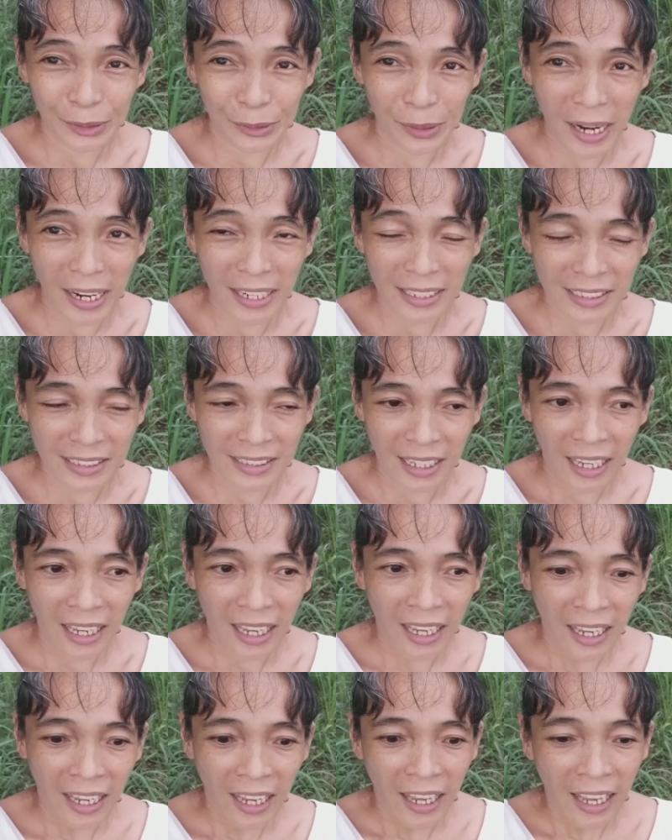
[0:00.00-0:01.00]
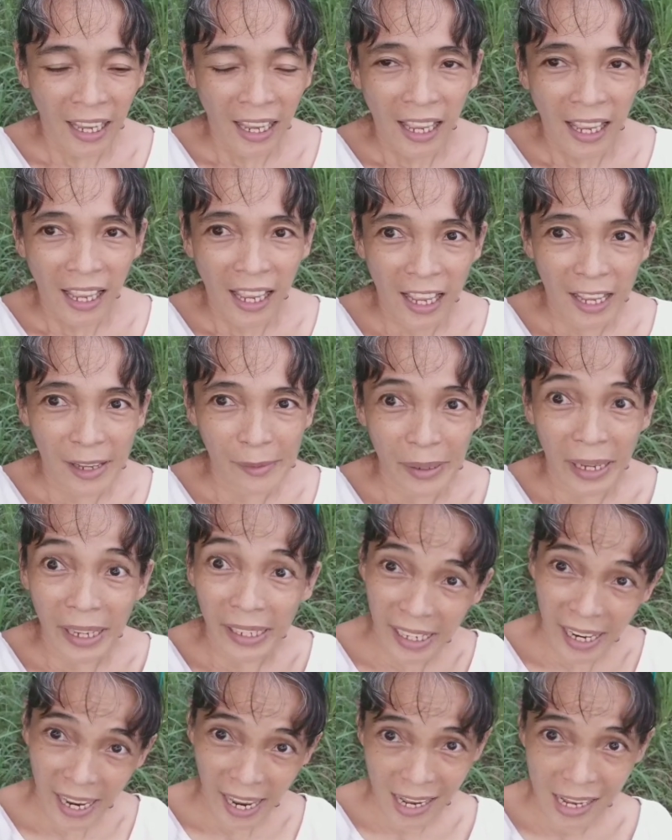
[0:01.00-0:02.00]
grass. I
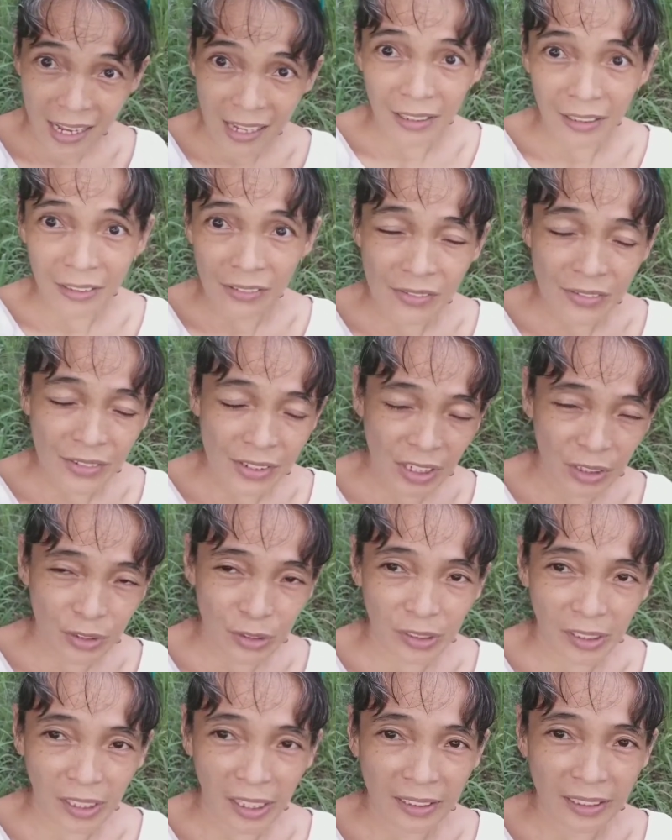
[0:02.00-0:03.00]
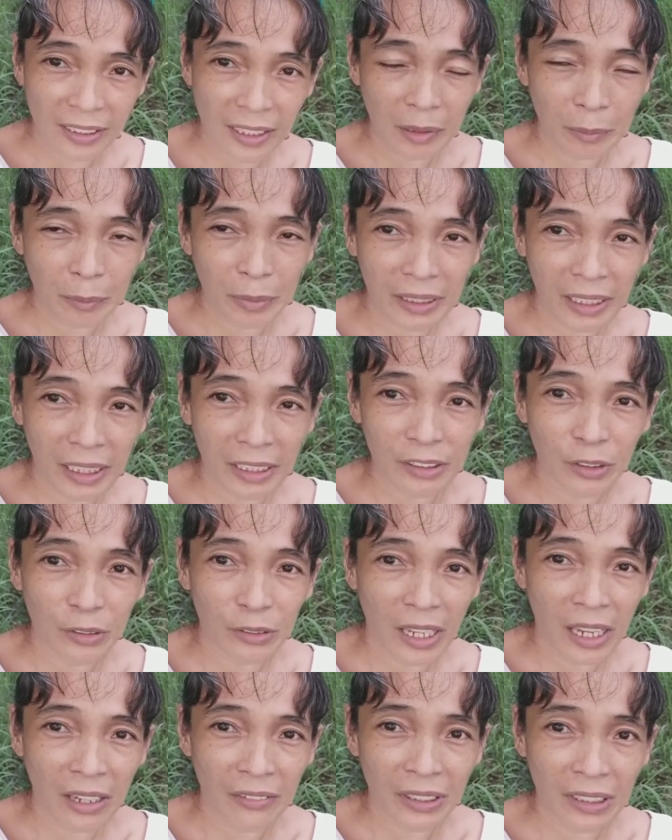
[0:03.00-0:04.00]
have citronella, but I
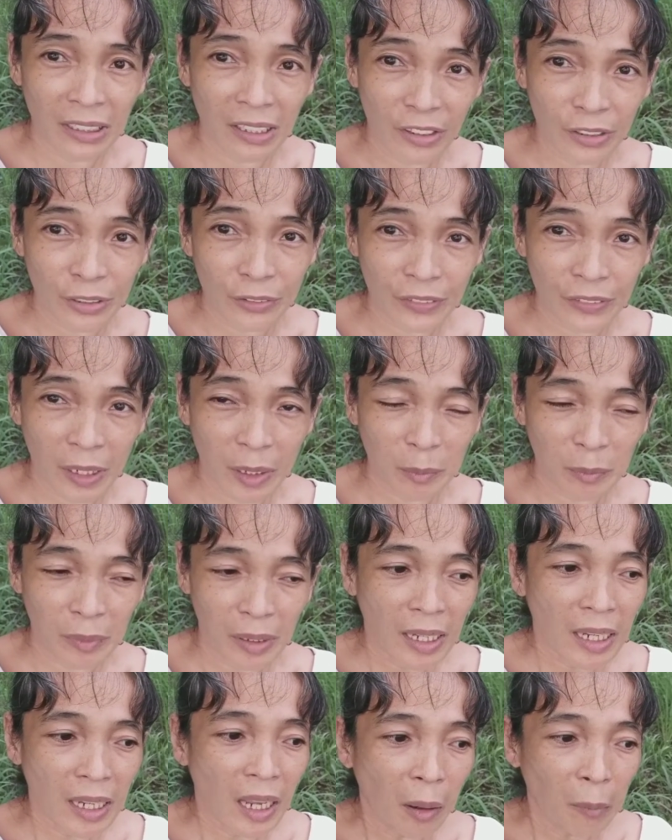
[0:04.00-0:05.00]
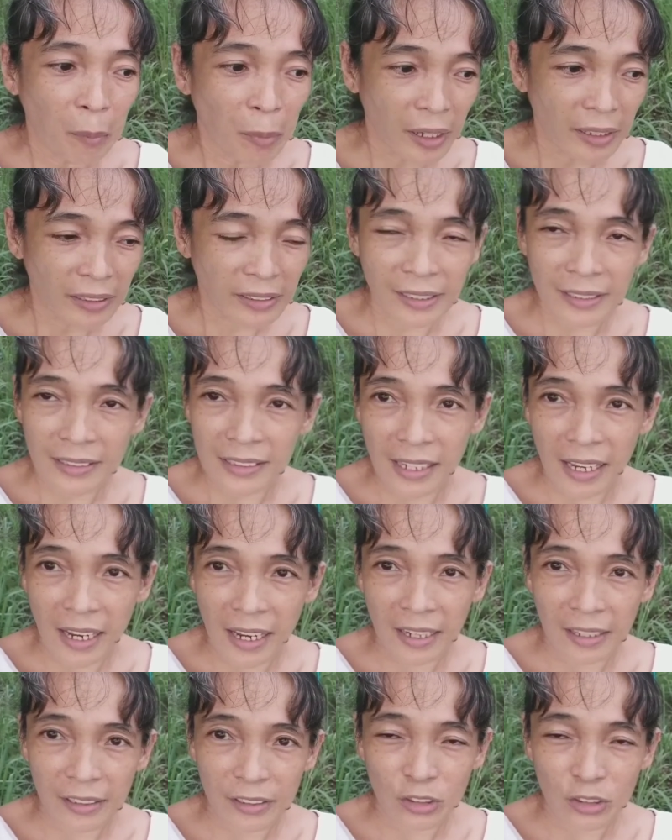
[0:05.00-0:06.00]
don't have a lot of them. But they
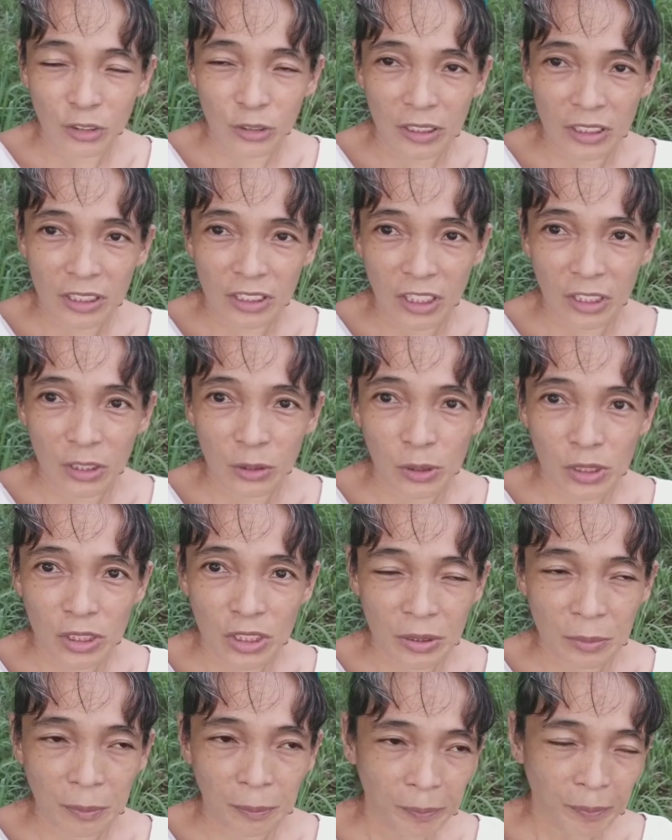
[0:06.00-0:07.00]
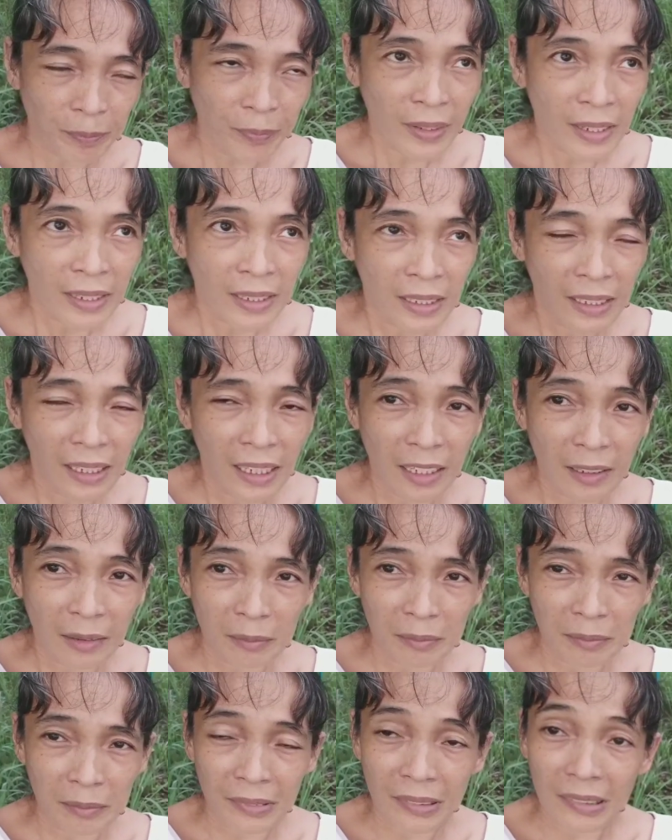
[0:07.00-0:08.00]
say to distinguish
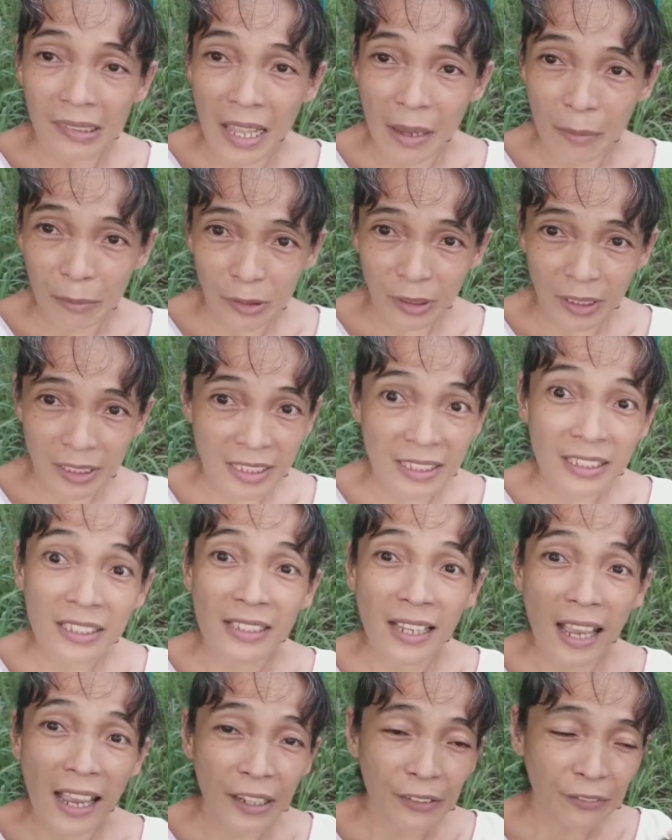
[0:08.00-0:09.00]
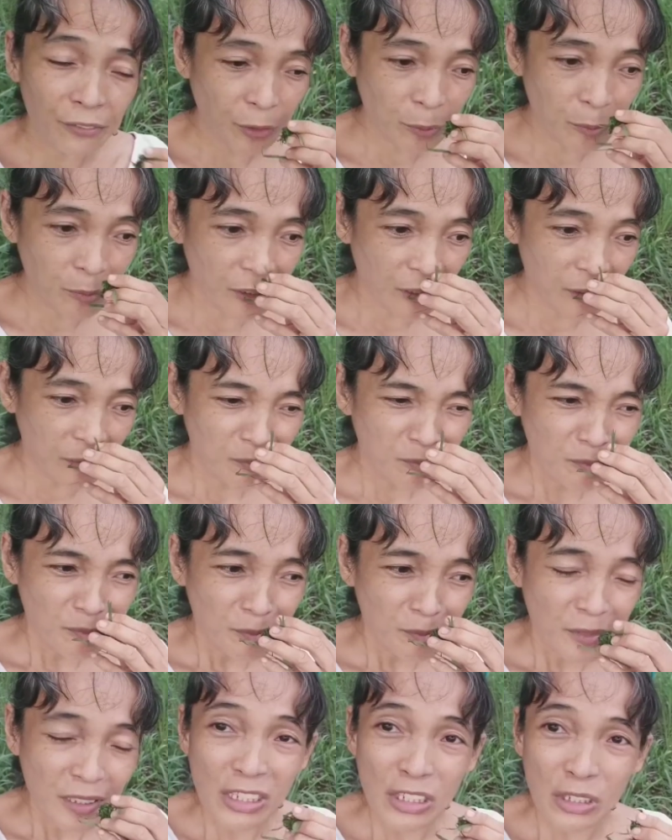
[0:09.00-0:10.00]
lemongrass, aside from the
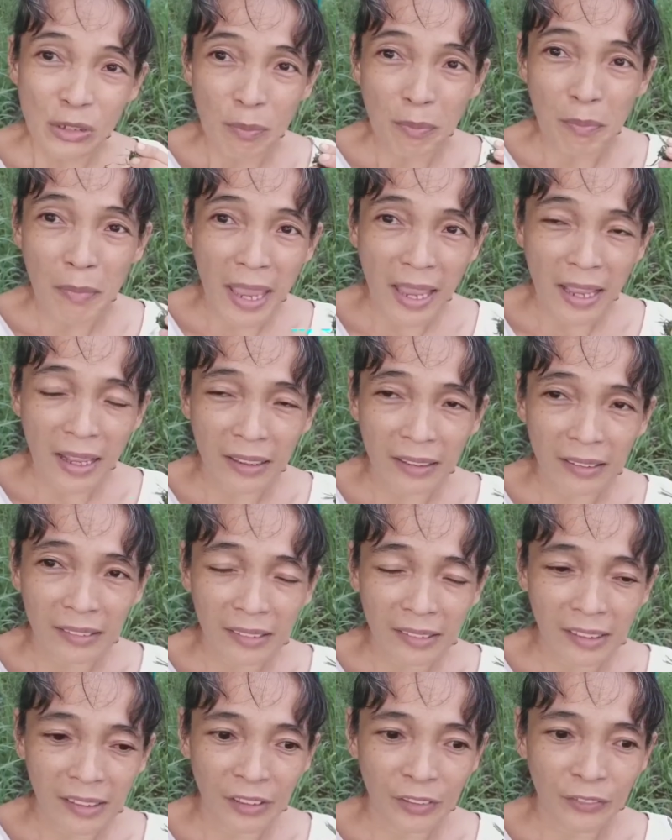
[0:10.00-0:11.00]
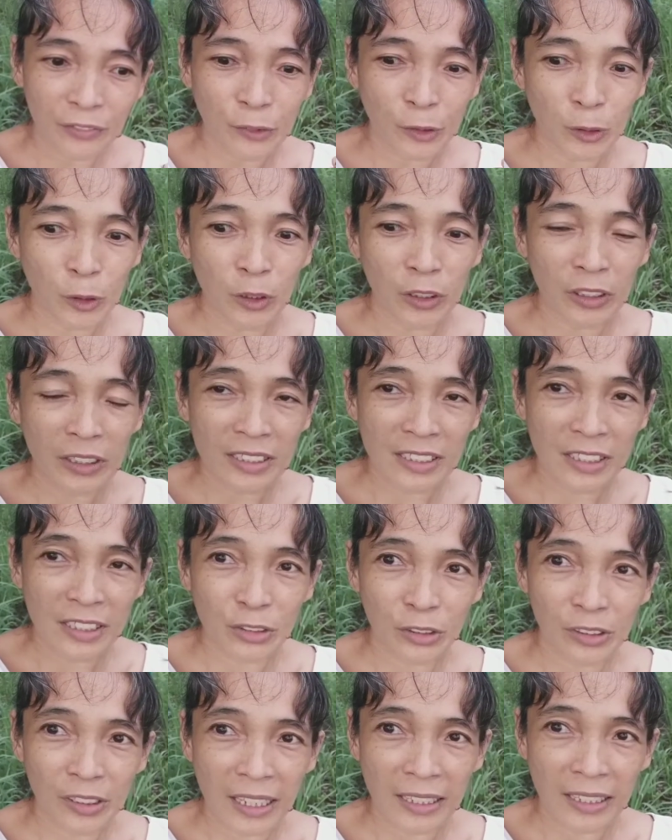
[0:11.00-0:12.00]
smell, of course,
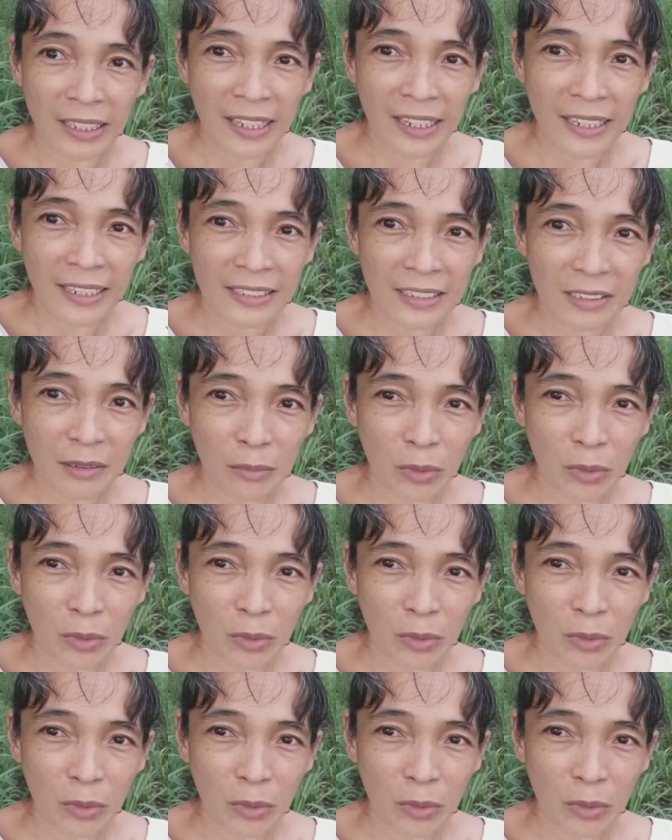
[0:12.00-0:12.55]
citronella has